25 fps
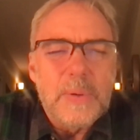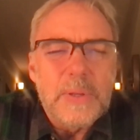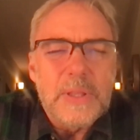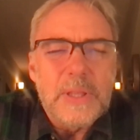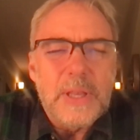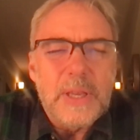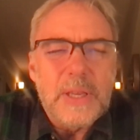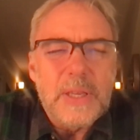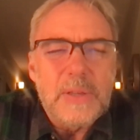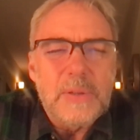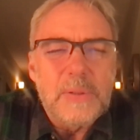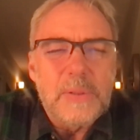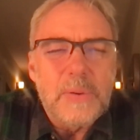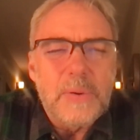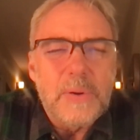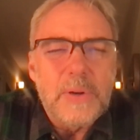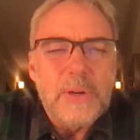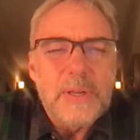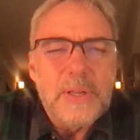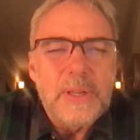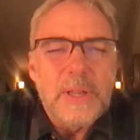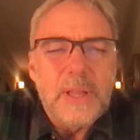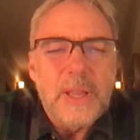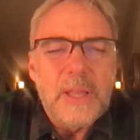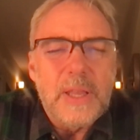We thank you,
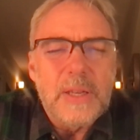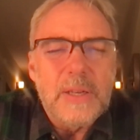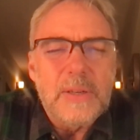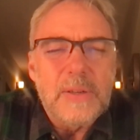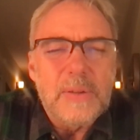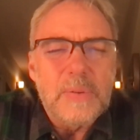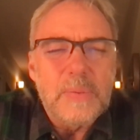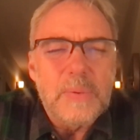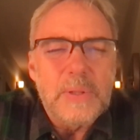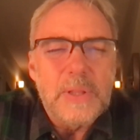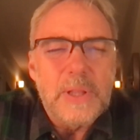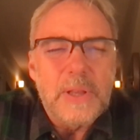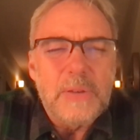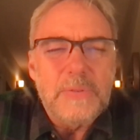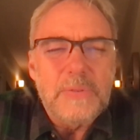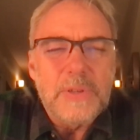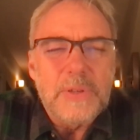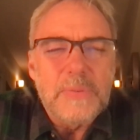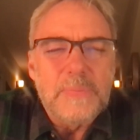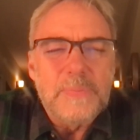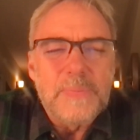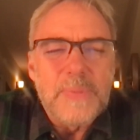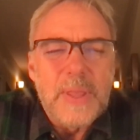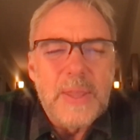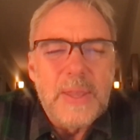Lord, and we love
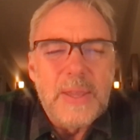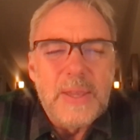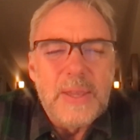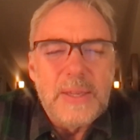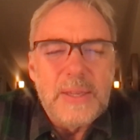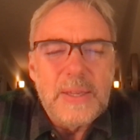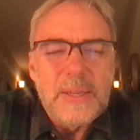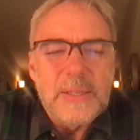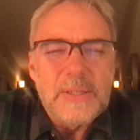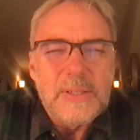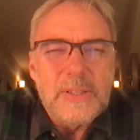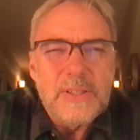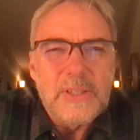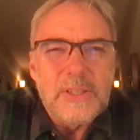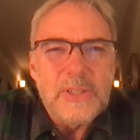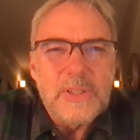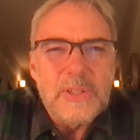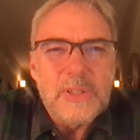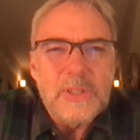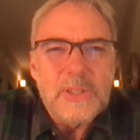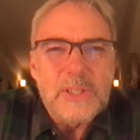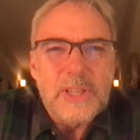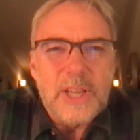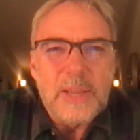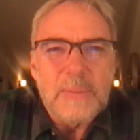you. In
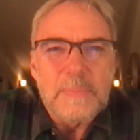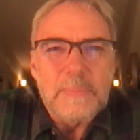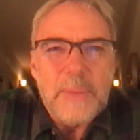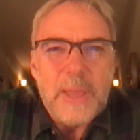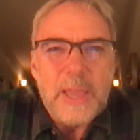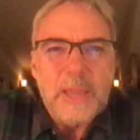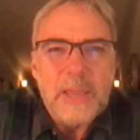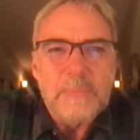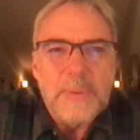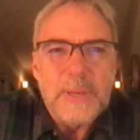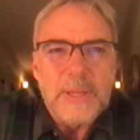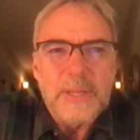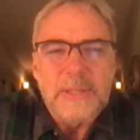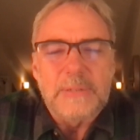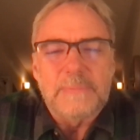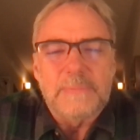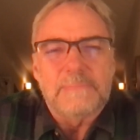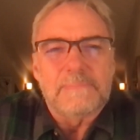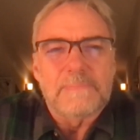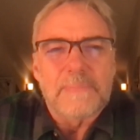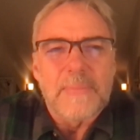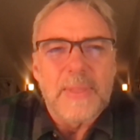Jesus' name, amen.